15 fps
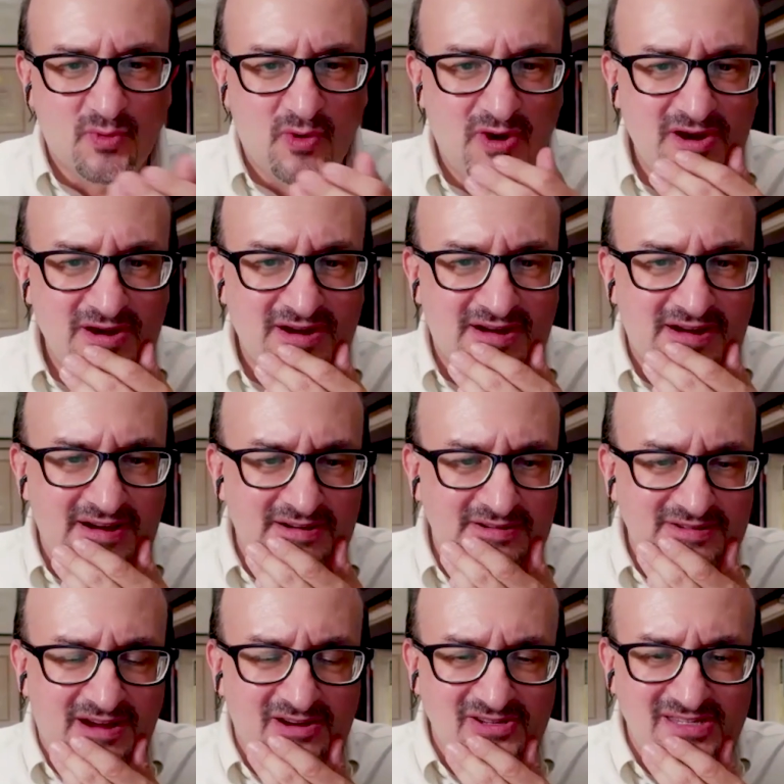war
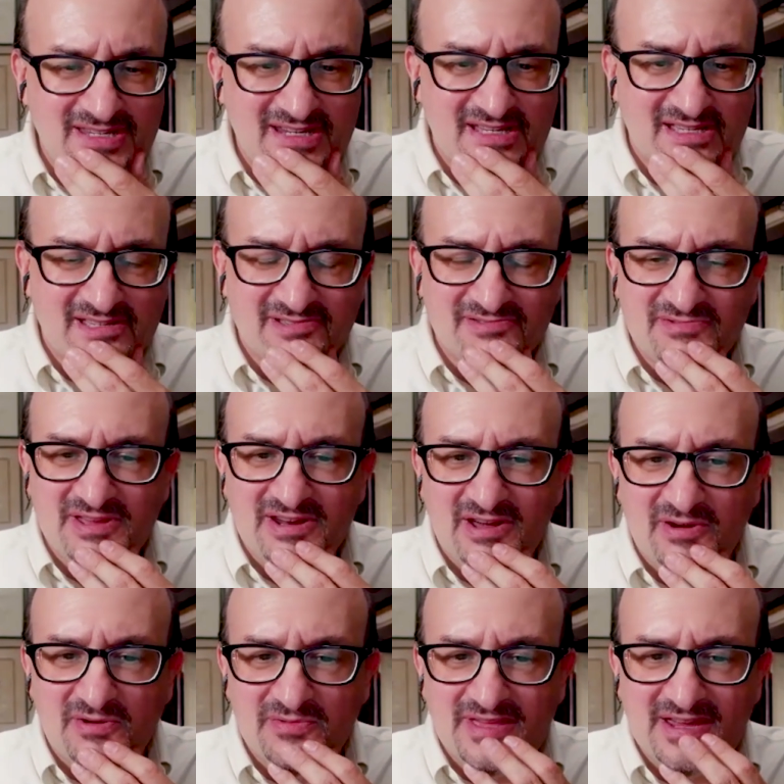are, are still, you
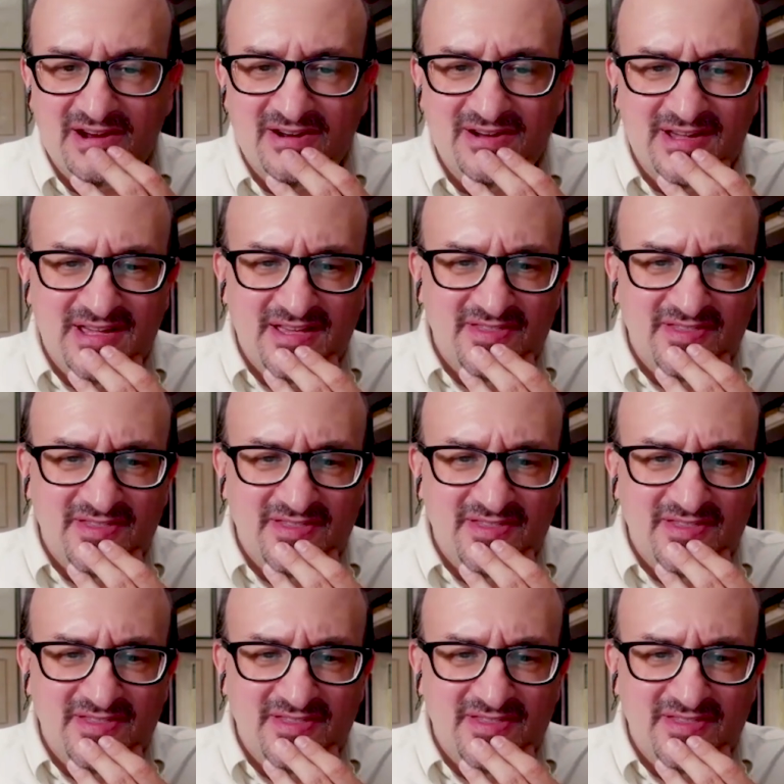know, they're,